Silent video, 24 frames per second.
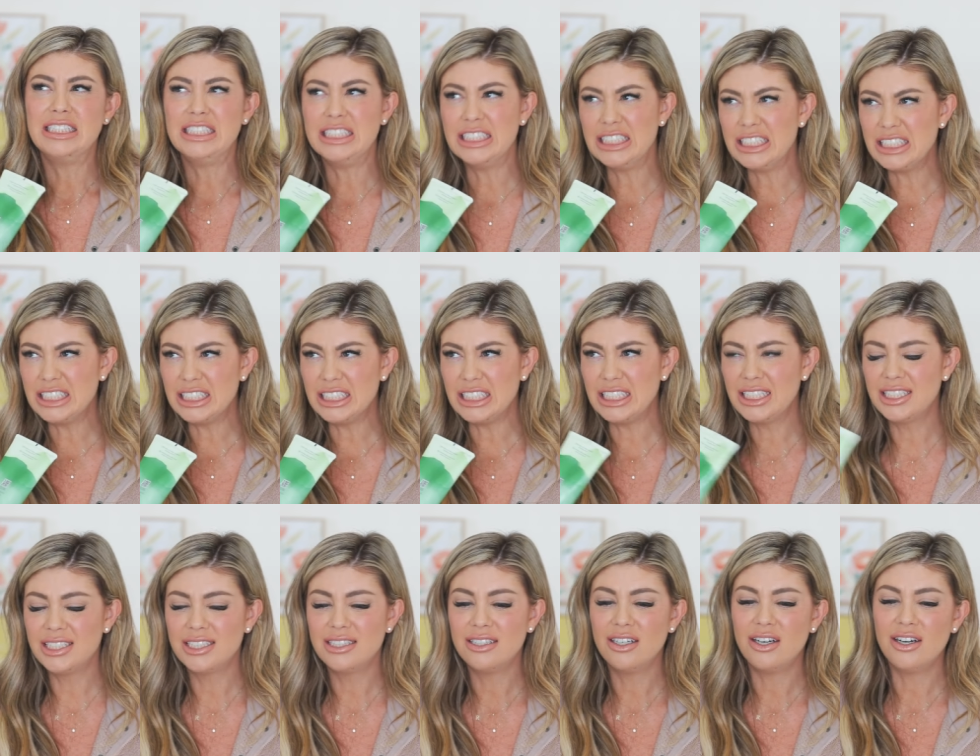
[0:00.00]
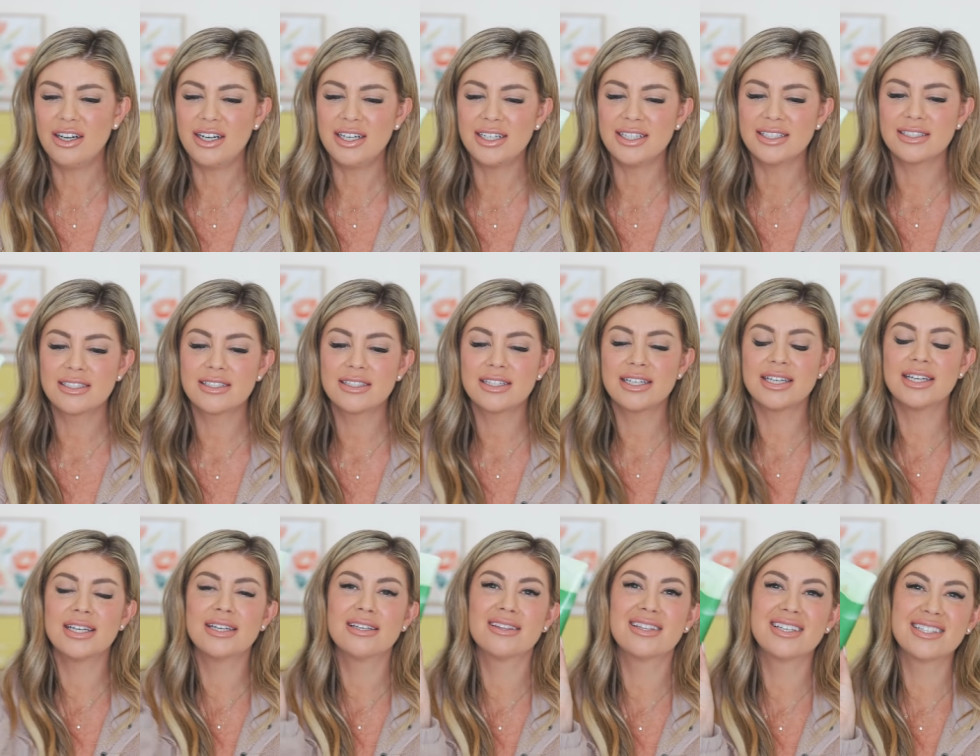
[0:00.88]
Uh,
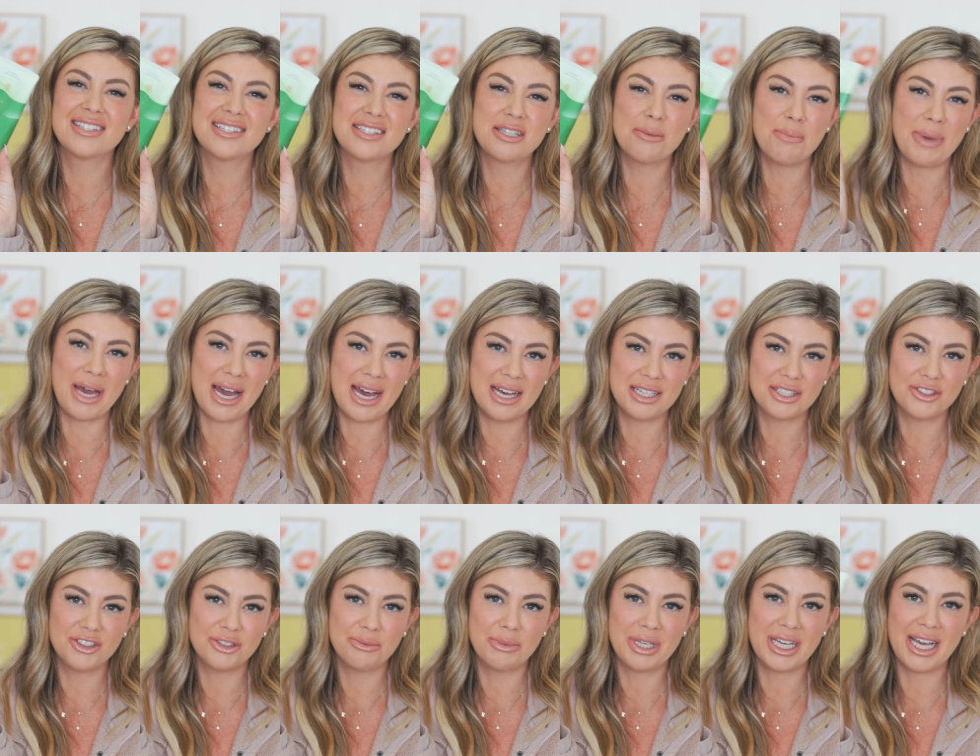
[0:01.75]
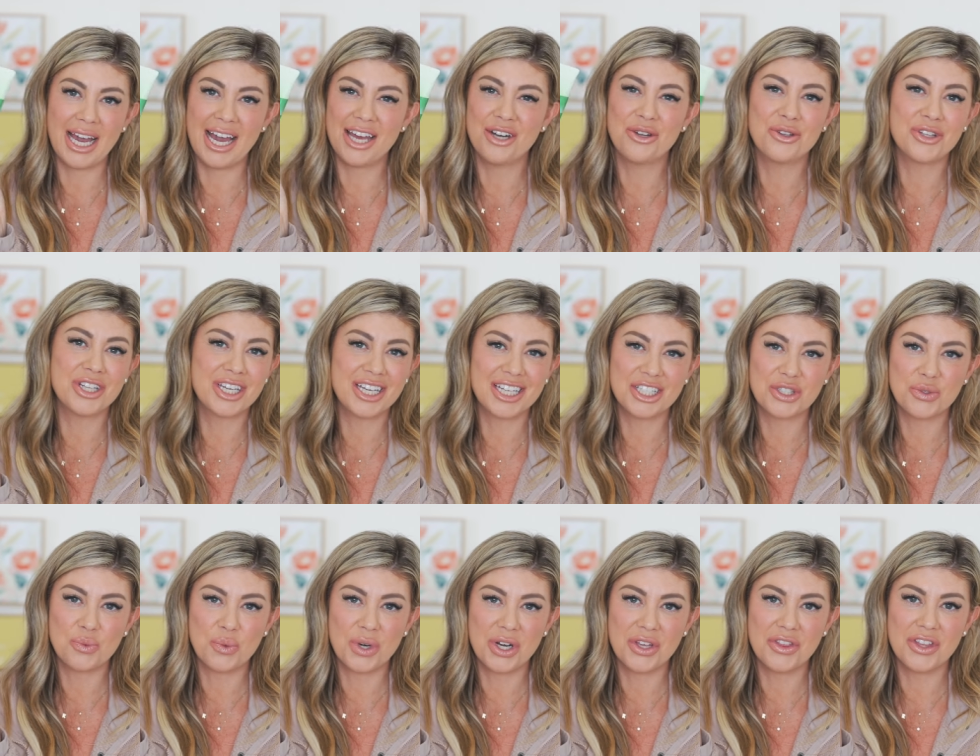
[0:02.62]
honestly, this is a pass for me. I don't think
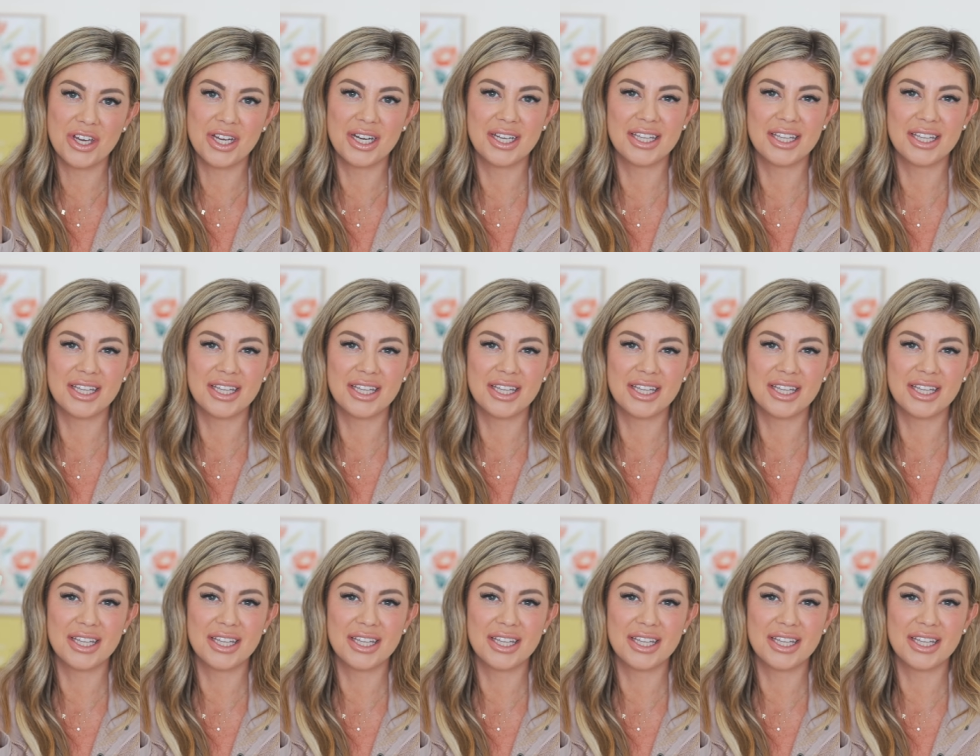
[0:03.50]
it's worth it.